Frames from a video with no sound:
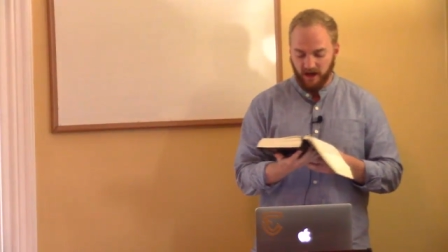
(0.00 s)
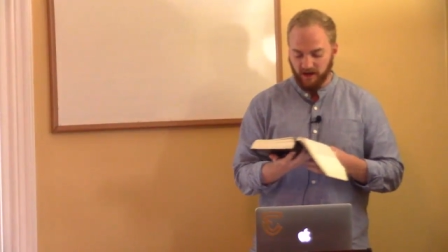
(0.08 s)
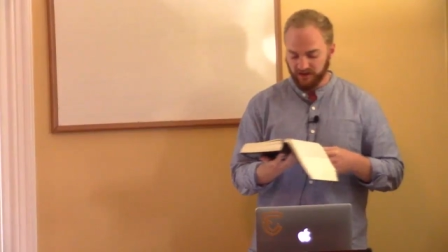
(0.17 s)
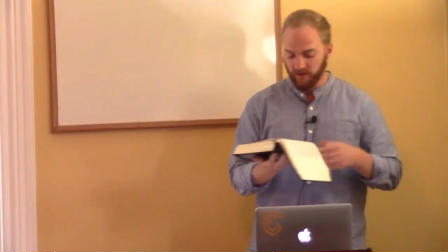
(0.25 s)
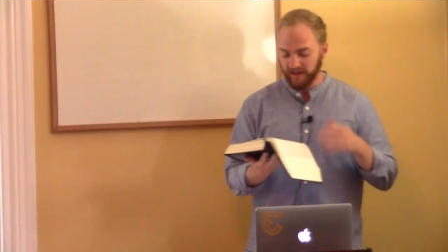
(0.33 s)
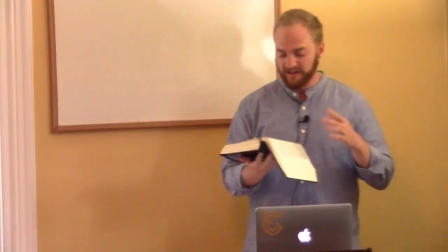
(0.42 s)

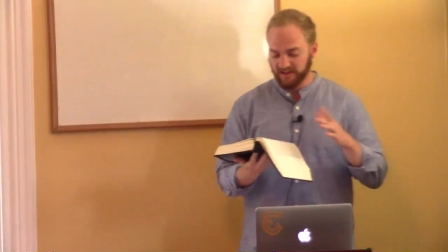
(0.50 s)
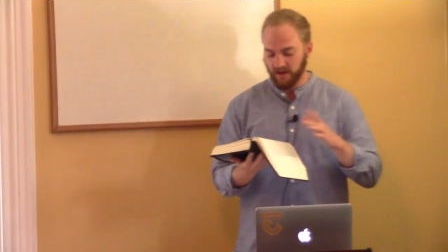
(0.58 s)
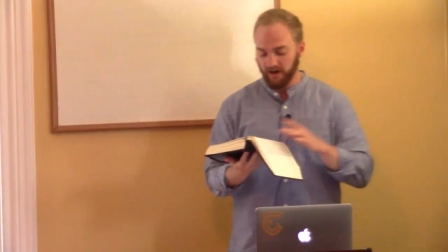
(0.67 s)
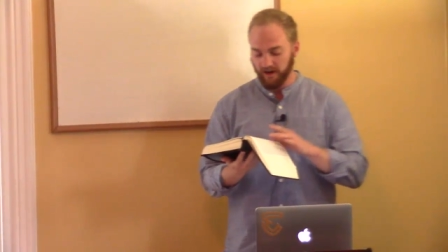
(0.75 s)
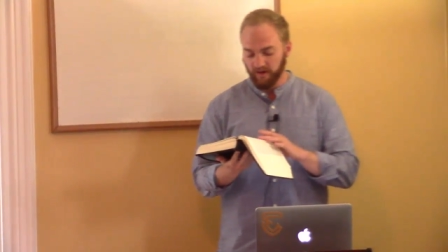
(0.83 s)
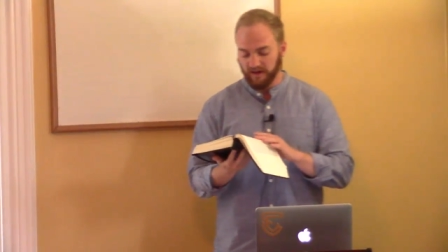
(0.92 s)
So let's
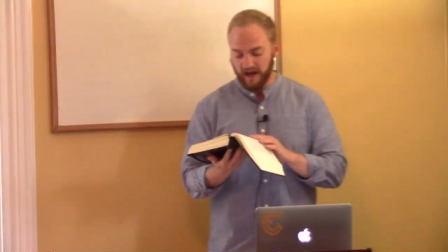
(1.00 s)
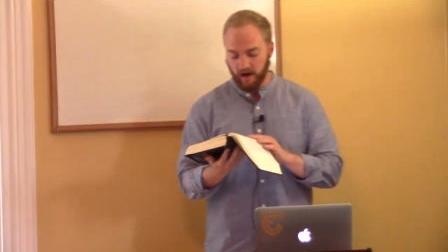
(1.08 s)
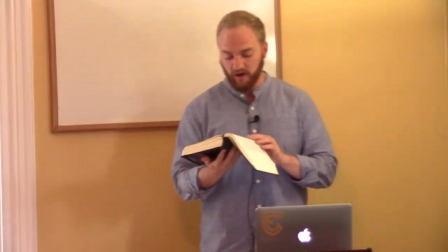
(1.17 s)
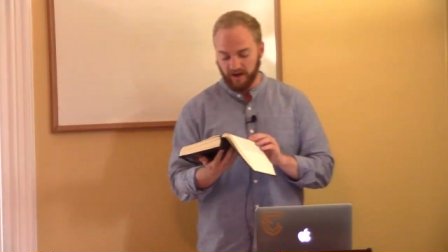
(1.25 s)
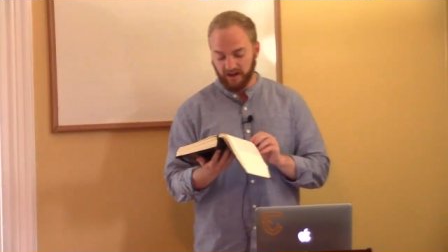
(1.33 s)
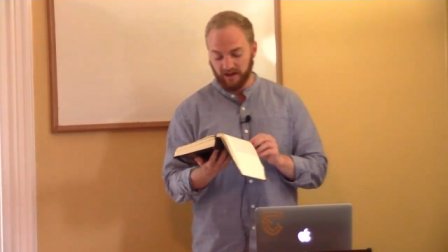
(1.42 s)
start
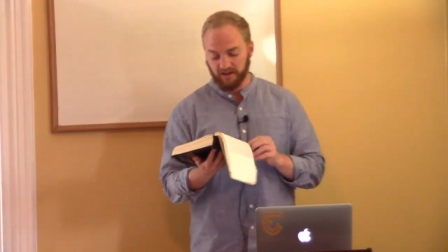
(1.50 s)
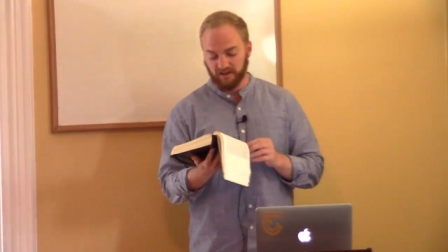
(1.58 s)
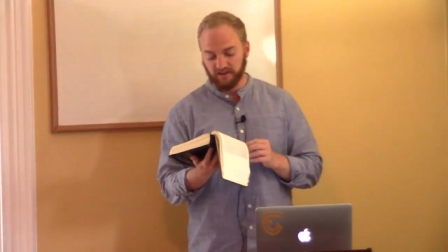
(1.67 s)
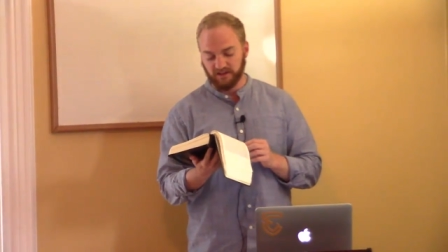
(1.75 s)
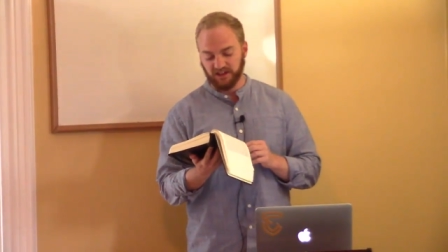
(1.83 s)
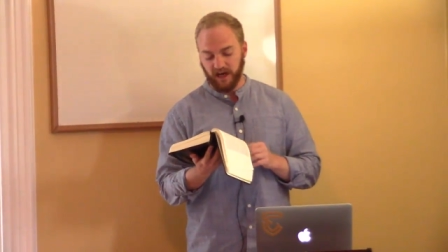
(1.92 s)
now
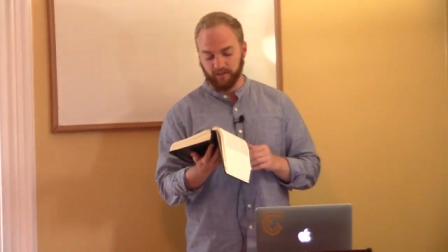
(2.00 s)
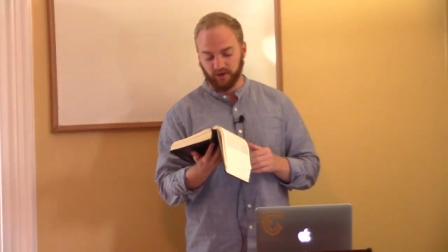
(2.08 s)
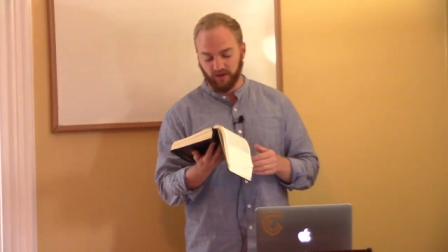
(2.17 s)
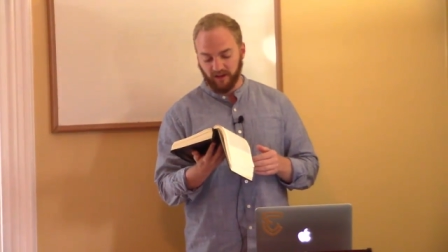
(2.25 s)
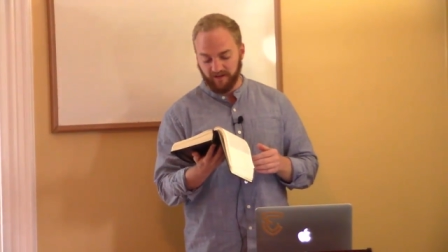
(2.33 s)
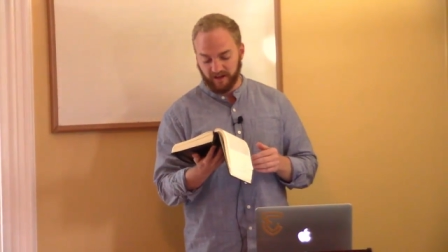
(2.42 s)
in
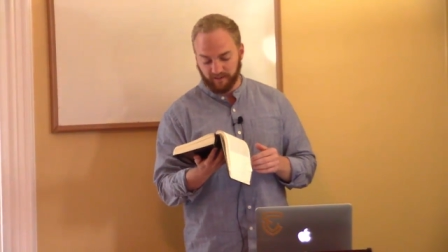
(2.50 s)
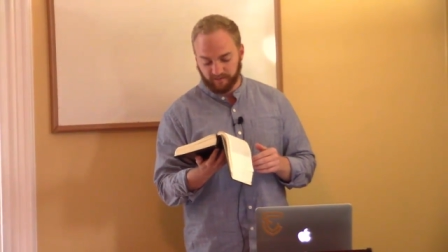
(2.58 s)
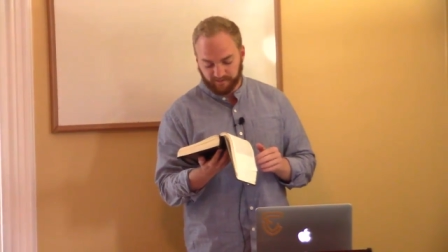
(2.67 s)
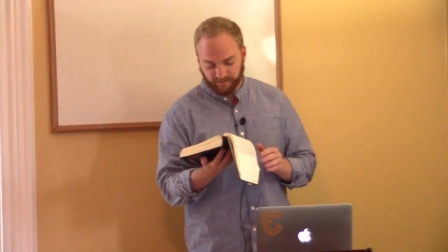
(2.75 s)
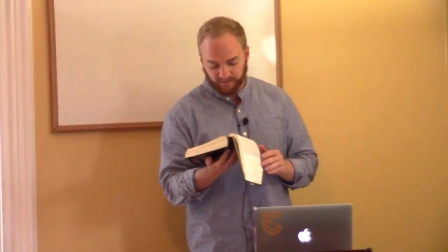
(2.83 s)
chapter 11.